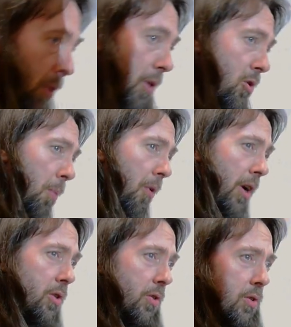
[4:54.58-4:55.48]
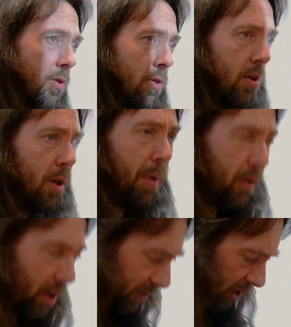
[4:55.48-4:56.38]
all those operations. The
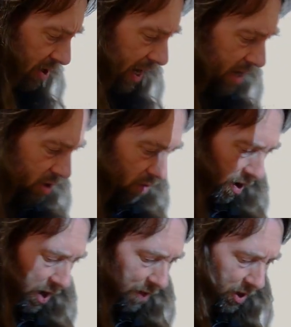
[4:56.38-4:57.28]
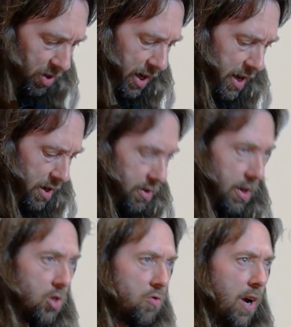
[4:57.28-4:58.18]
building of containers, the running of containers, the
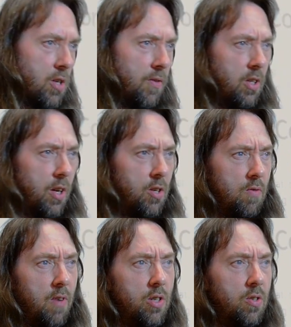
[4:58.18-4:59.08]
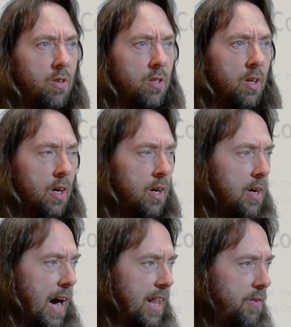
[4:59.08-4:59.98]
extraction of containers from registries.
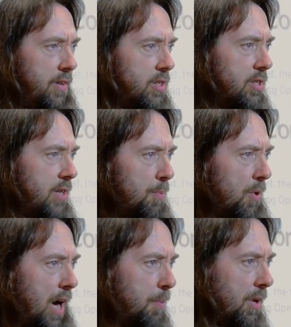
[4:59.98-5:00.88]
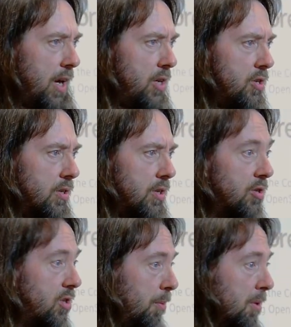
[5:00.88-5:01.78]
And they're in separate applications, and
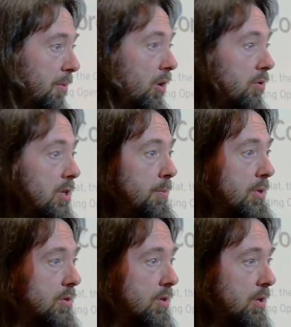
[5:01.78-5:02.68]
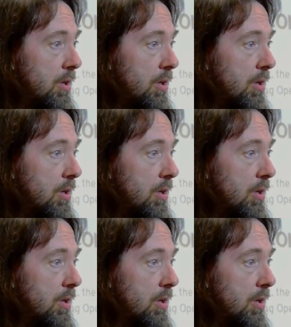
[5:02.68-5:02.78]
some of them are not daemons.